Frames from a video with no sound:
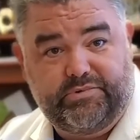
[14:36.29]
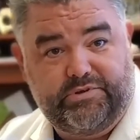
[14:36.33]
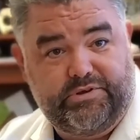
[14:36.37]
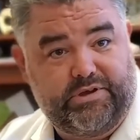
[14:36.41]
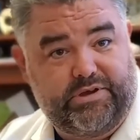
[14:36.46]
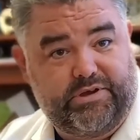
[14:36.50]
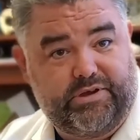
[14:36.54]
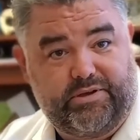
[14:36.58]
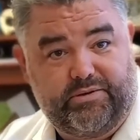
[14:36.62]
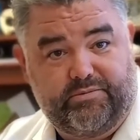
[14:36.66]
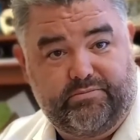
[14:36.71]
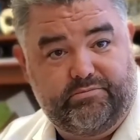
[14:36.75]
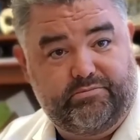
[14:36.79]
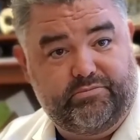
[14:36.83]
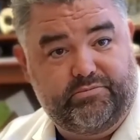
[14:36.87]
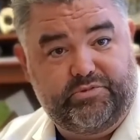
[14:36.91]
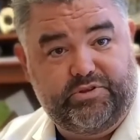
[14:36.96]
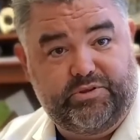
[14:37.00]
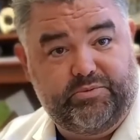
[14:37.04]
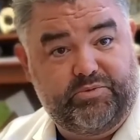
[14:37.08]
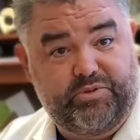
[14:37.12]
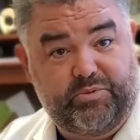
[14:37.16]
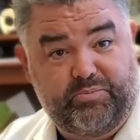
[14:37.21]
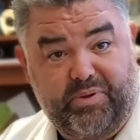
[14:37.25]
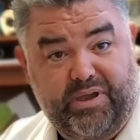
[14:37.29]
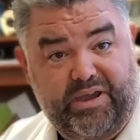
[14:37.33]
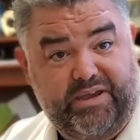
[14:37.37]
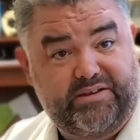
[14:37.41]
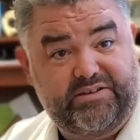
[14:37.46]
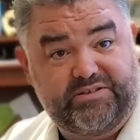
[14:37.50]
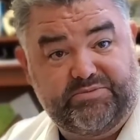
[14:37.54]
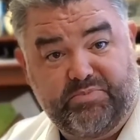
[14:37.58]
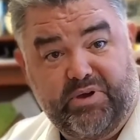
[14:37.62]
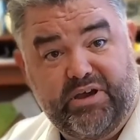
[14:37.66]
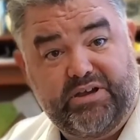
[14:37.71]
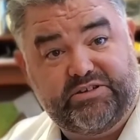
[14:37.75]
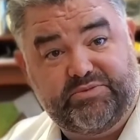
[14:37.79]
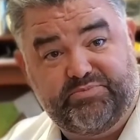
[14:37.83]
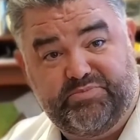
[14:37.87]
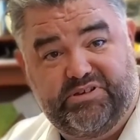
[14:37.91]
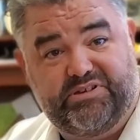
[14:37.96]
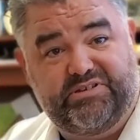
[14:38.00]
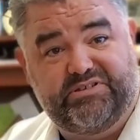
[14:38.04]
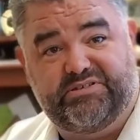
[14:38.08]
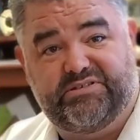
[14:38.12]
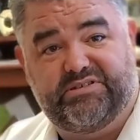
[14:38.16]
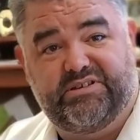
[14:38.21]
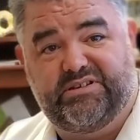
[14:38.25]
the pain as much,
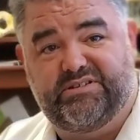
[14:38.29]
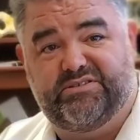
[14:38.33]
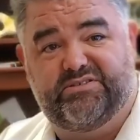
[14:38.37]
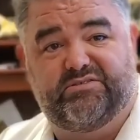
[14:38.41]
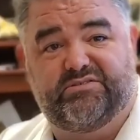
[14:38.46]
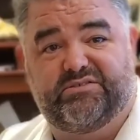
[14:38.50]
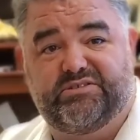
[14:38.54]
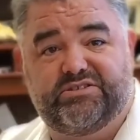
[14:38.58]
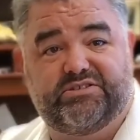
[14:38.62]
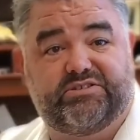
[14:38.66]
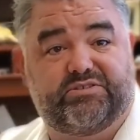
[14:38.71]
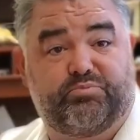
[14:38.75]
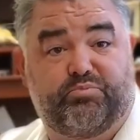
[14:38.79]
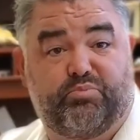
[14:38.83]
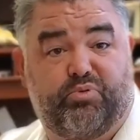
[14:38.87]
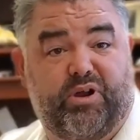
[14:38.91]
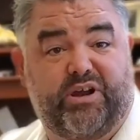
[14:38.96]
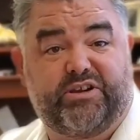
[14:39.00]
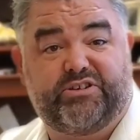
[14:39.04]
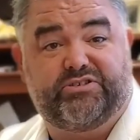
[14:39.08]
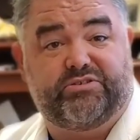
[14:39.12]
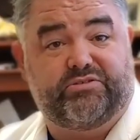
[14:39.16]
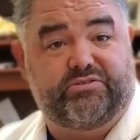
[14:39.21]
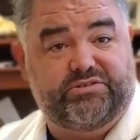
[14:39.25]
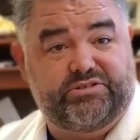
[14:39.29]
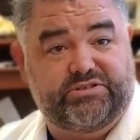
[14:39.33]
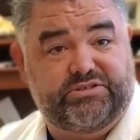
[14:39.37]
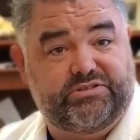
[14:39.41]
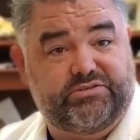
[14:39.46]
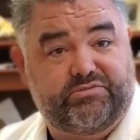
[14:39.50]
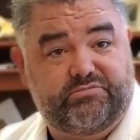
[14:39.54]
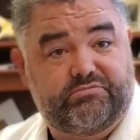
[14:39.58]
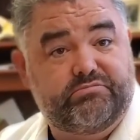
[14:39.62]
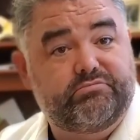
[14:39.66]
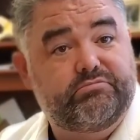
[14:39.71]
because things are just, the pressure is just